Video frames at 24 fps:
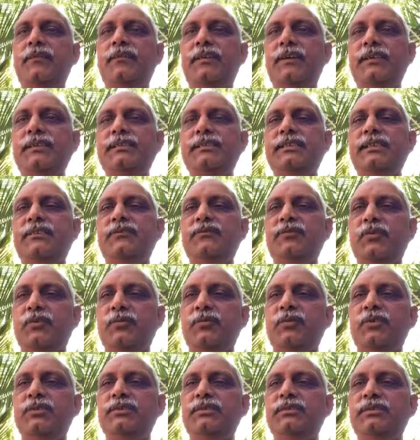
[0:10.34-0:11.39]
First and
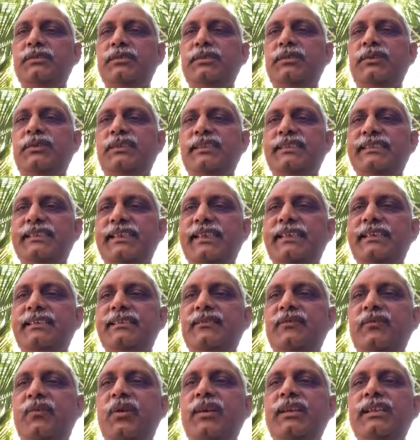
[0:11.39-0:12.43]
foremost, you decide
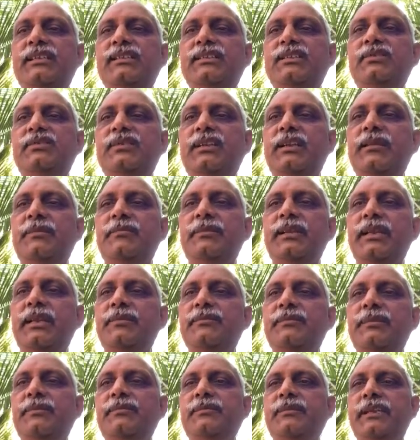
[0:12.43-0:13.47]
what is your
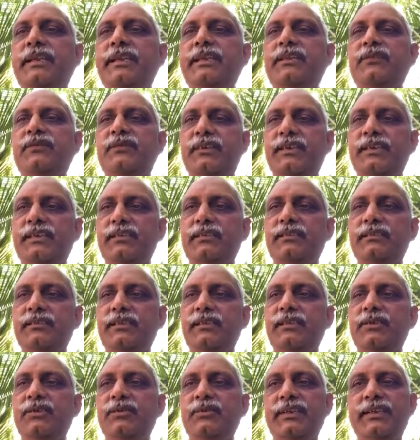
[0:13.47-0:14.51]
minimum rate of return
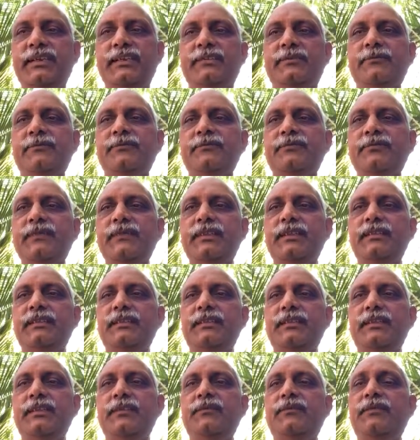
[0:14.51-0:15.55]
that you need.
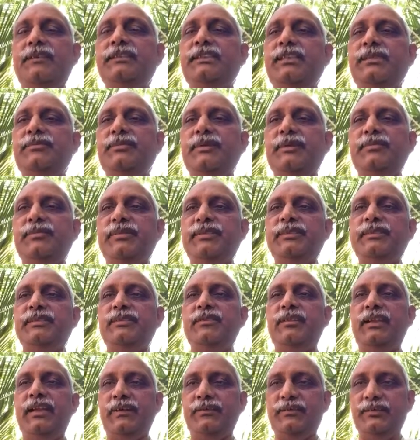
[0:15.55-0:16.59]
For that purpose,
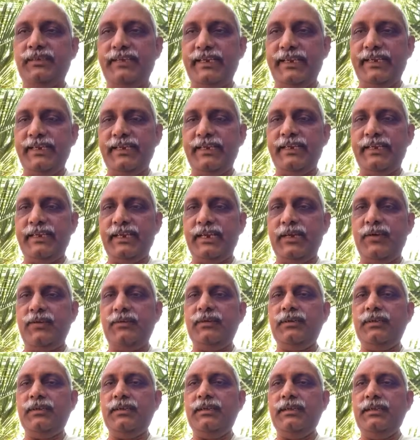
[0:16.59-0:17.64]
you will have to take into
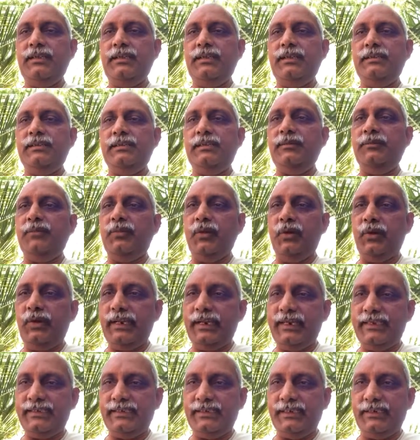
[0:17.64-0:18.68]
account the
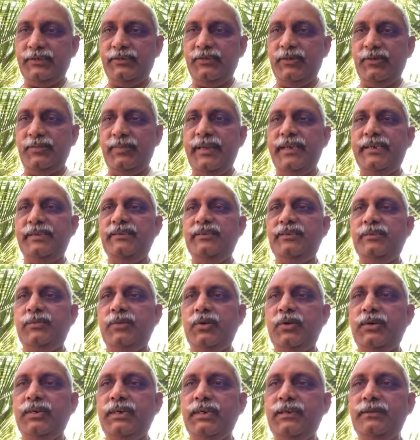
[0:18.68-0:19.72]
brokerage that you will pay to the
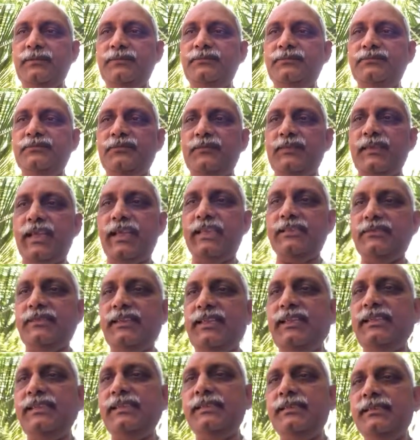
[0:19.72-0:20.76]
broker as
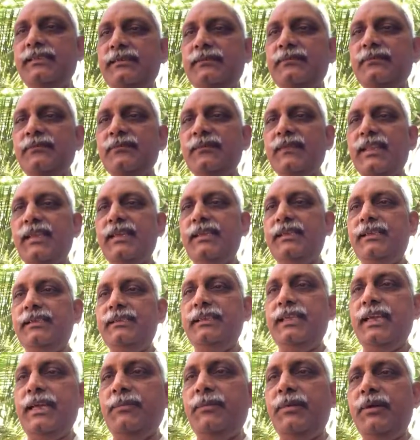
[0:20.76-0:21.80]
well as
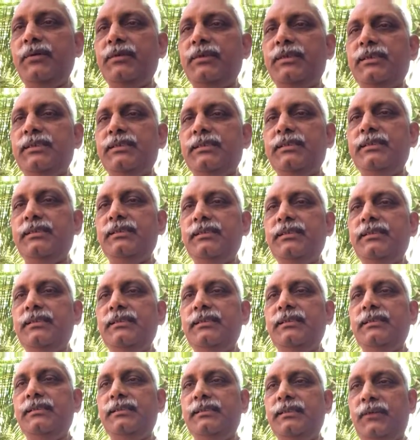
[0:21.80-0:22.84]
the amount
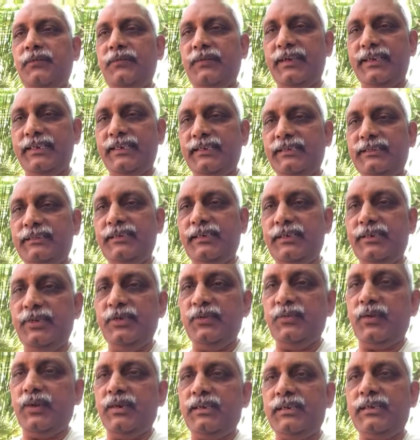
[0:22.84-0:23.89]
of return that
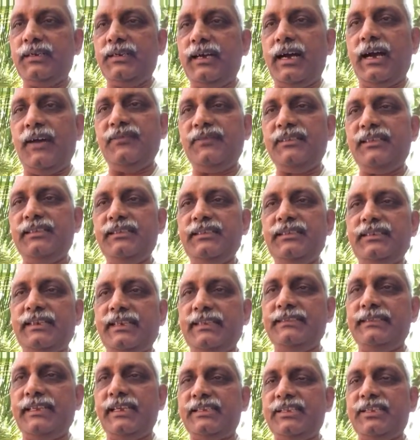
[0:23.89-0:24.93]
you want after the
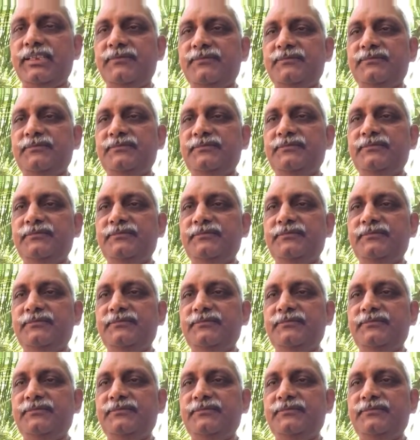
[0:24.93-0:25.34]
transaction.